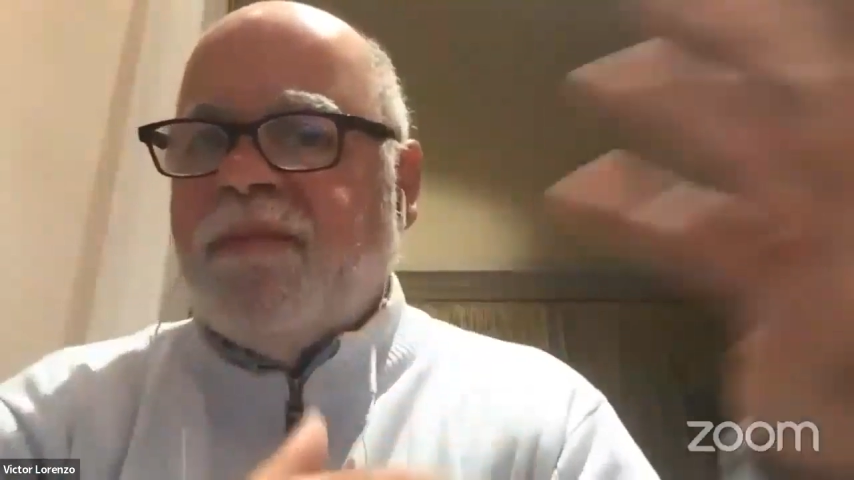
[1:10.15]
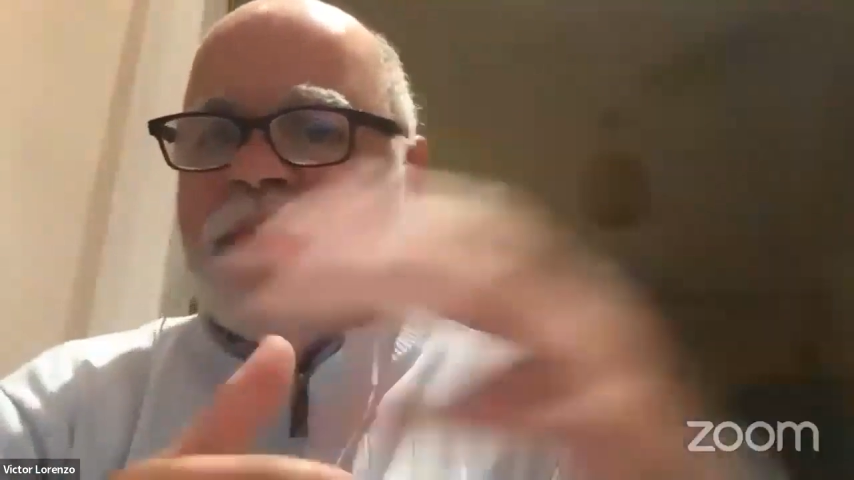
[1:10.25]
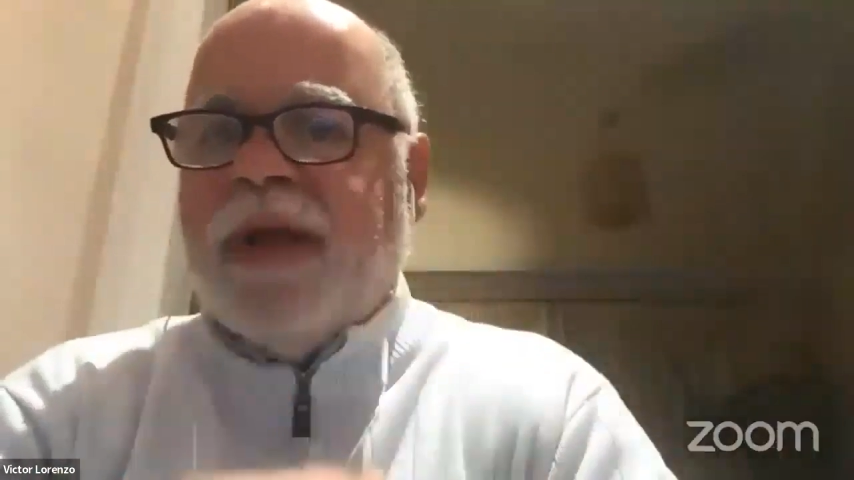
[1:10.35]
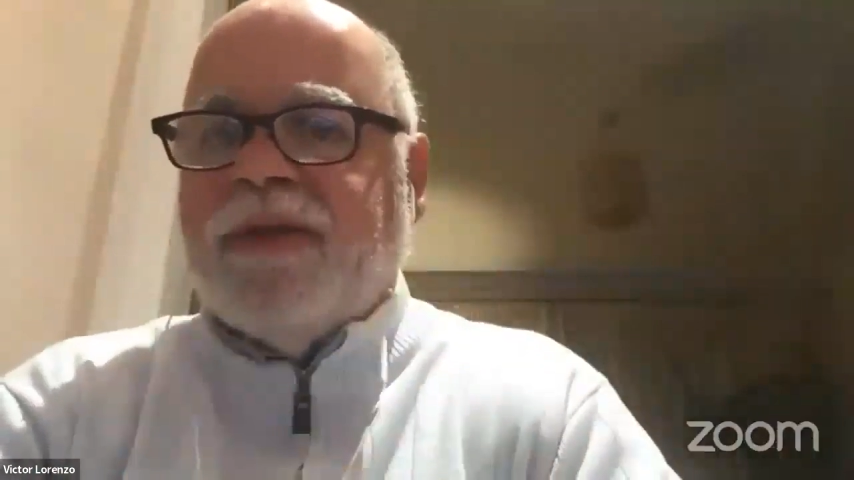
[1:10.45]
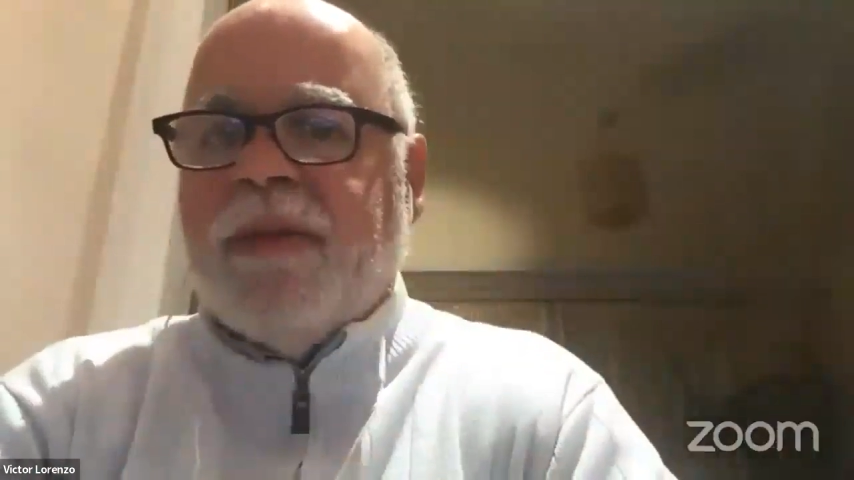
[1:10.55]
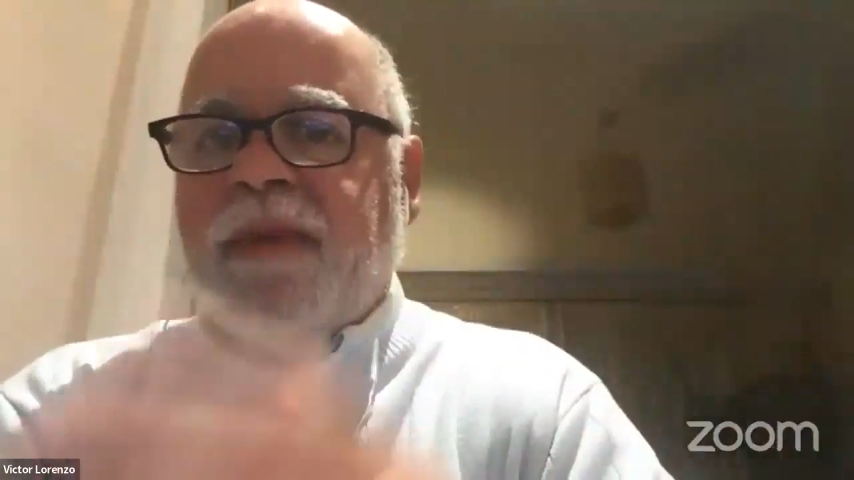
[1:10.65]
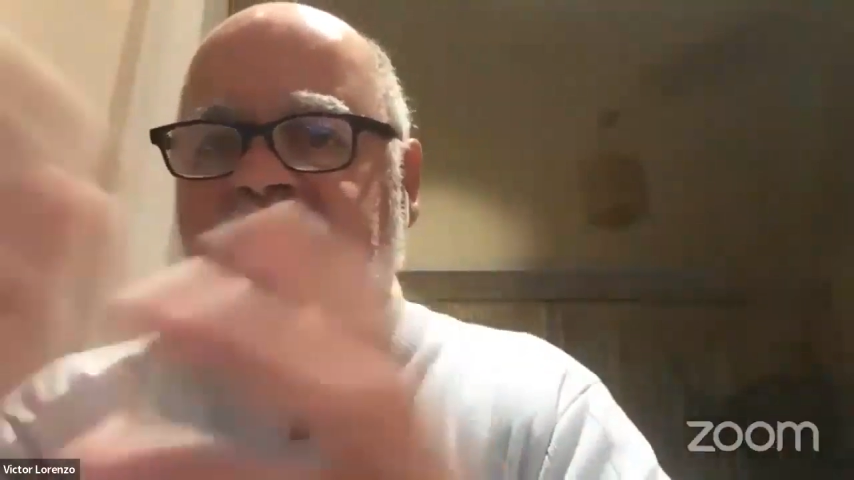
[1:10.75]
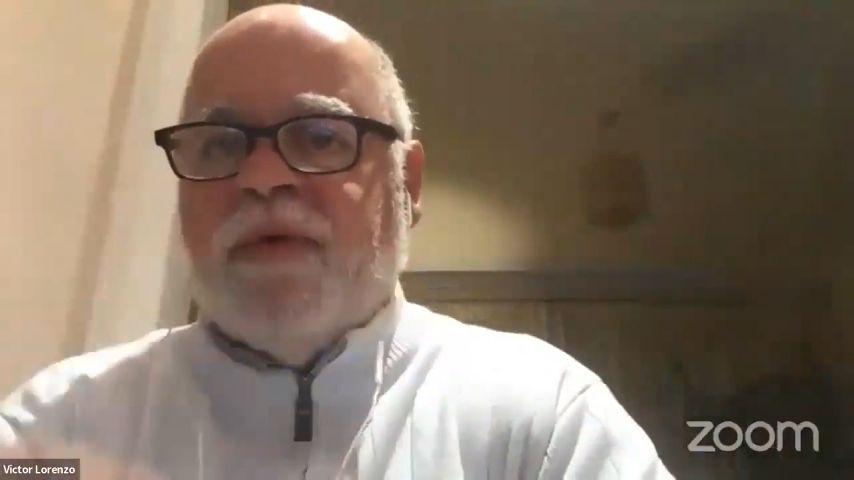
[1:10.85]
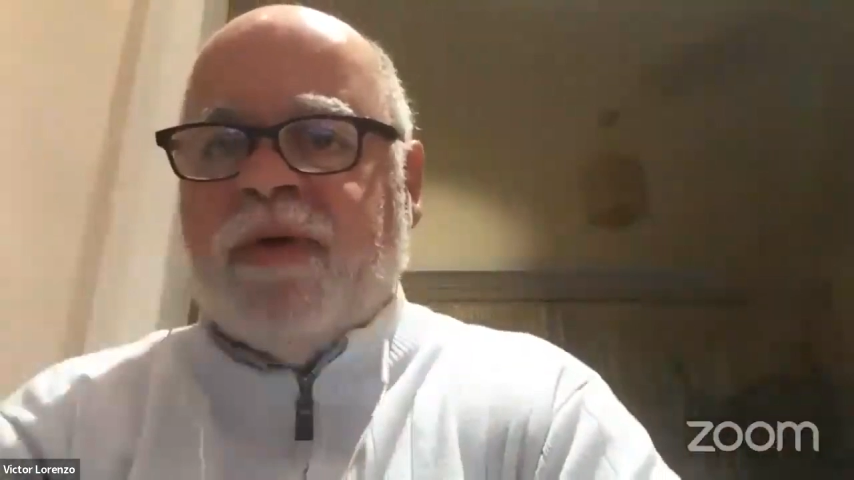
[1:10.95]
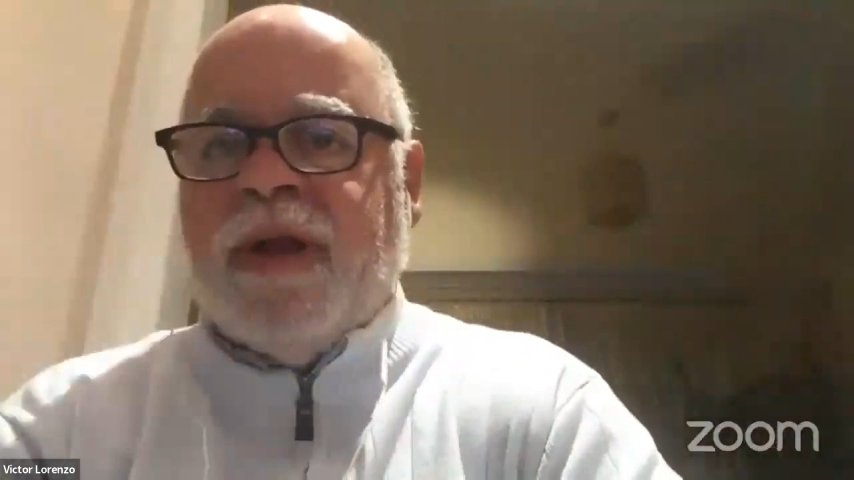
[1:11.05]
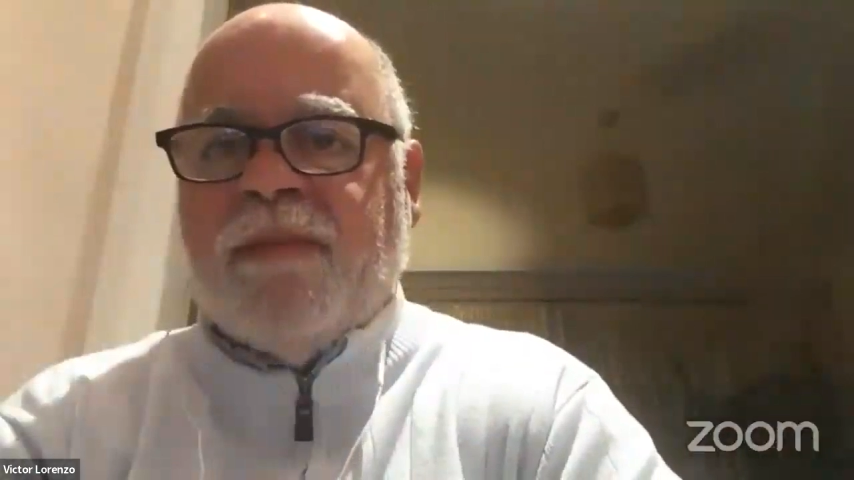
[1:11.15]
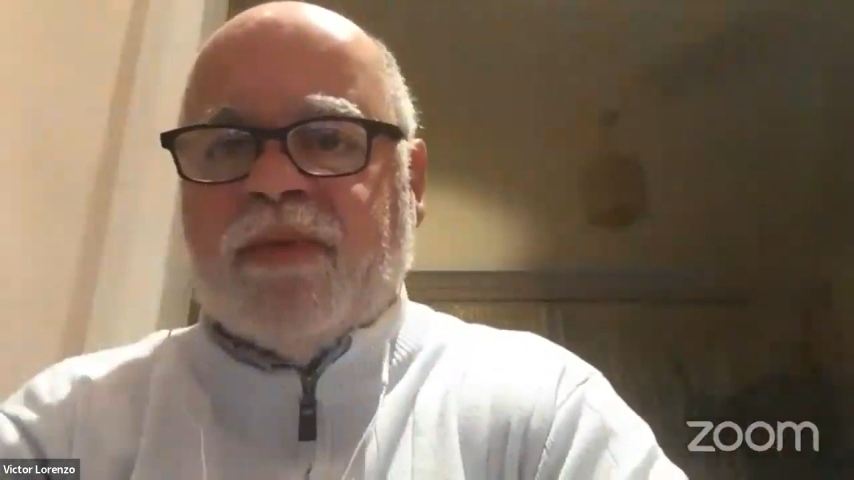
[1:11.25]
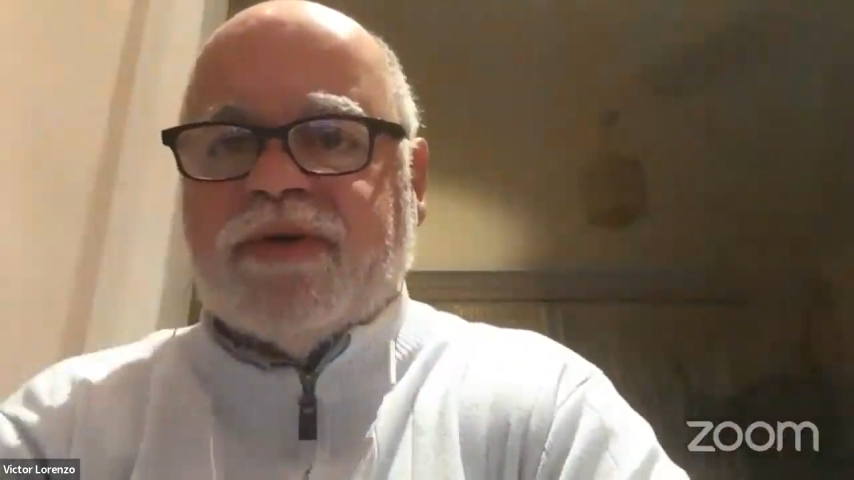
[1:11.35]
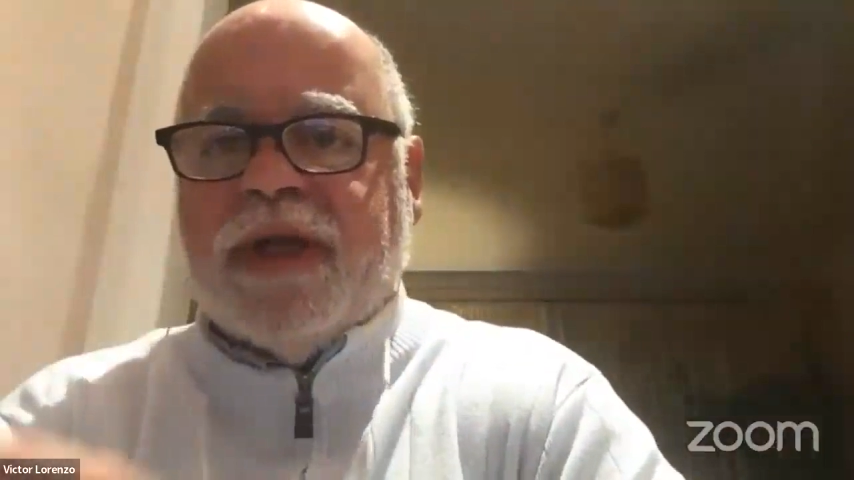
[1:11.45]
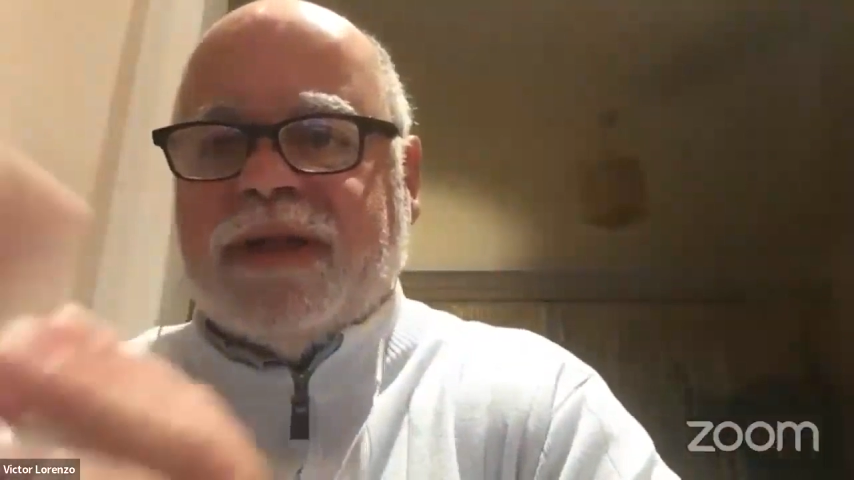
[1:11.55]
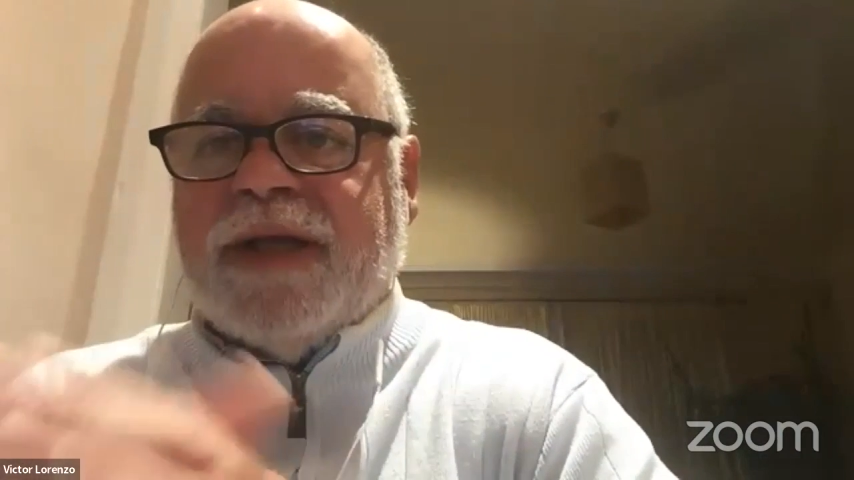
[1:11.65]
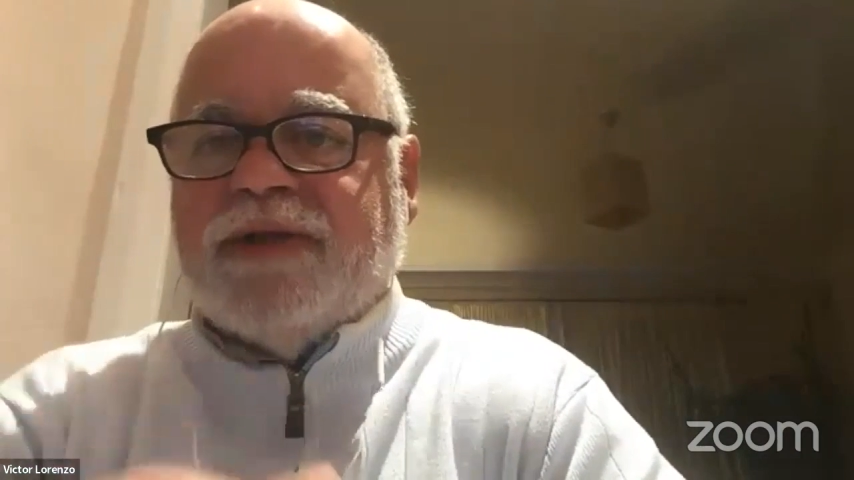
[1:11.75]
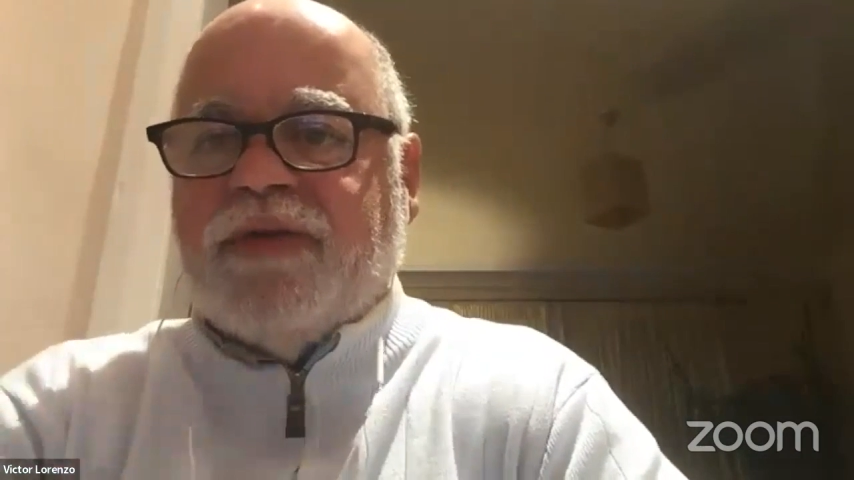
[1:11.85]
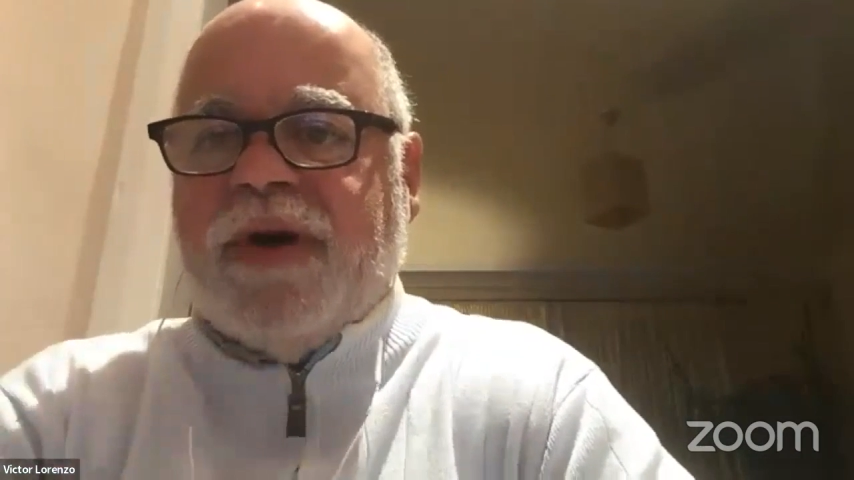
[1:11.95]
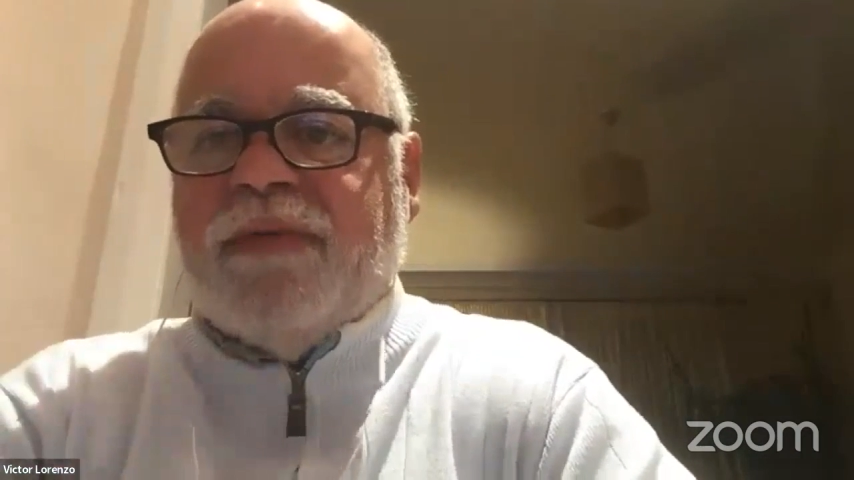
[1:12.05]
break the memory and project
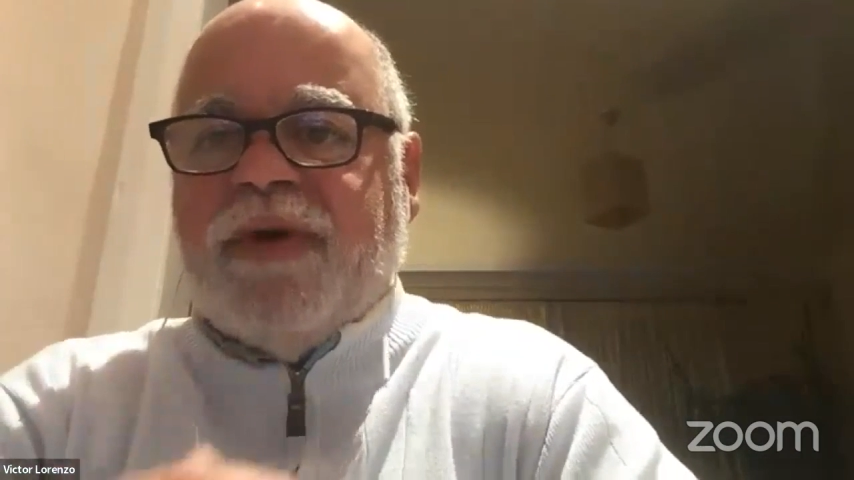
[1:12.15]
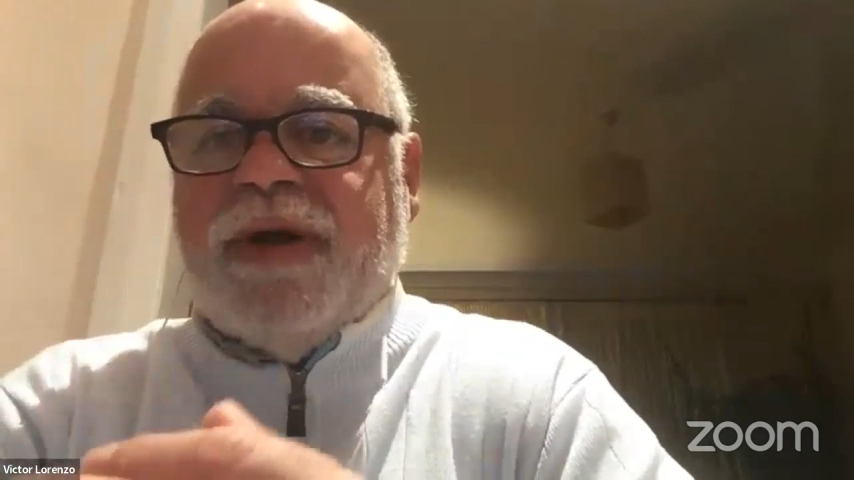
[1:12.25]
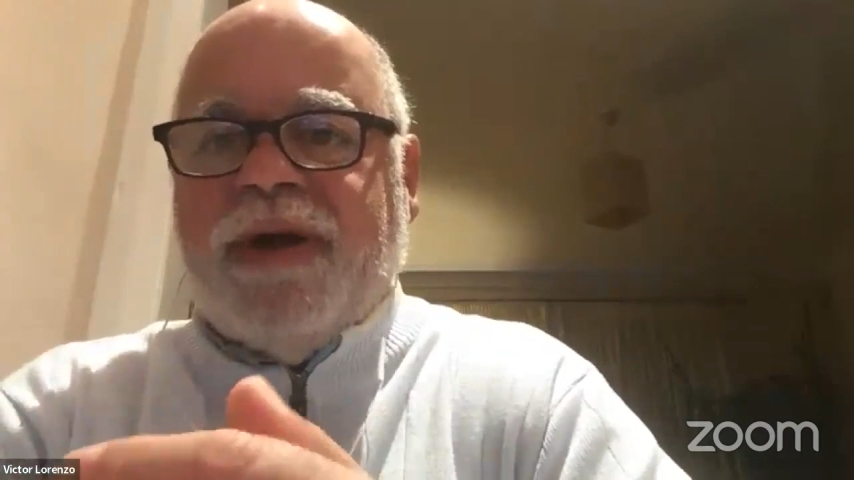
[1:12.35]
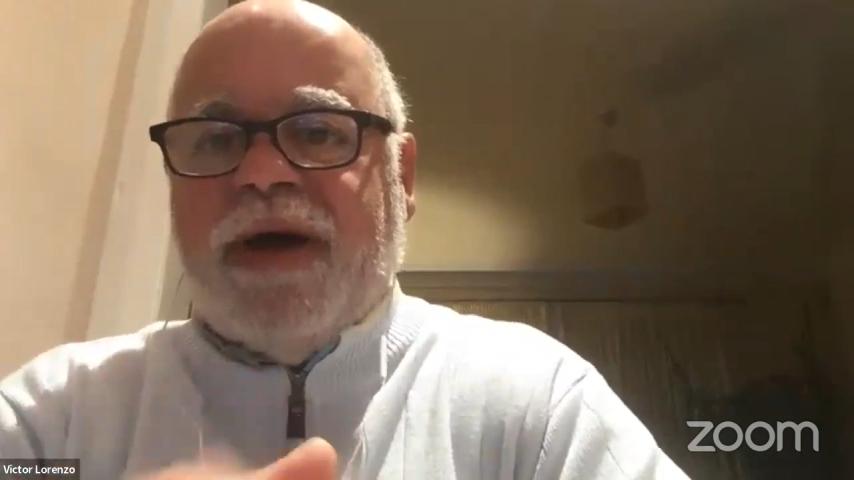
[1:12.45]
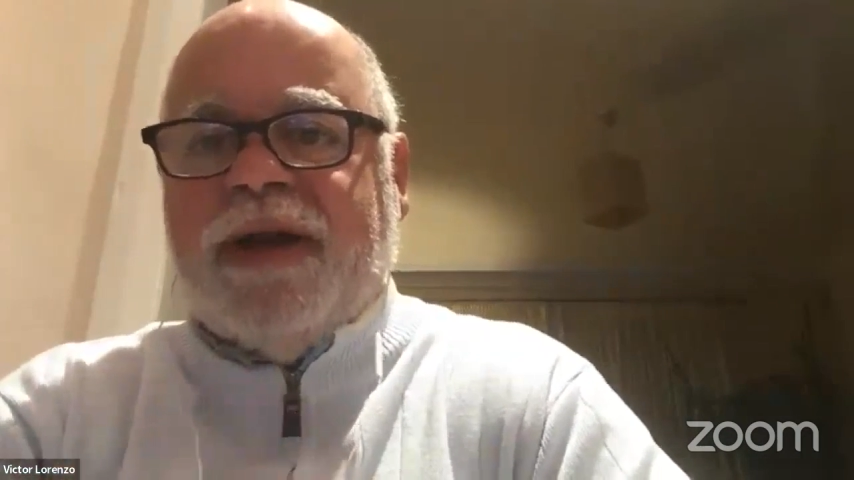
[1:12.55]
us to our